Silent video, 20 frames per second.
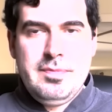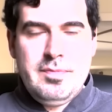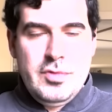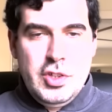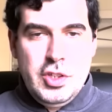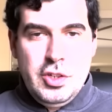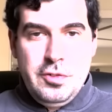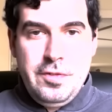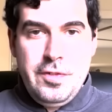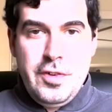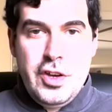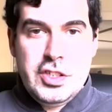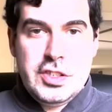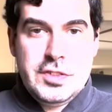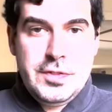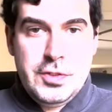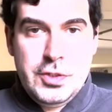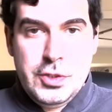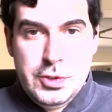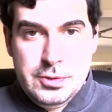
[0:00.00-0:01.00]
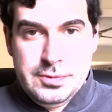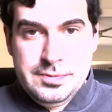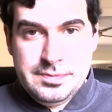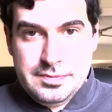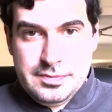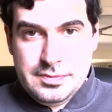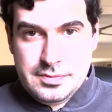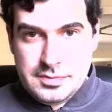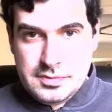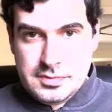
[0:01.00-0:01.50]
the first few
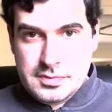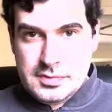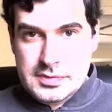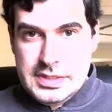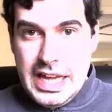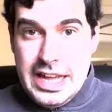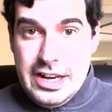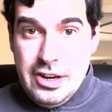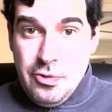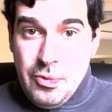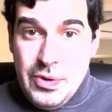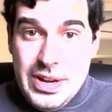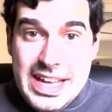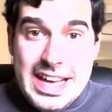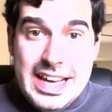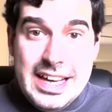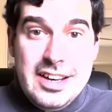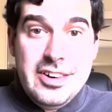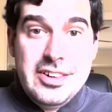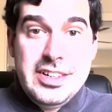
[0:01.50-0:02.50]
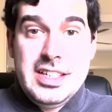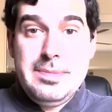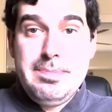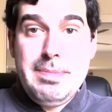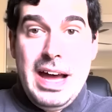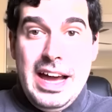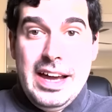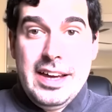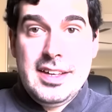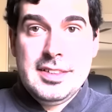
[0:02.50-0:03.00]
and re-encode it
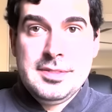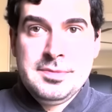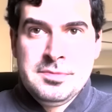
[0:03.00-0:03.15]
back,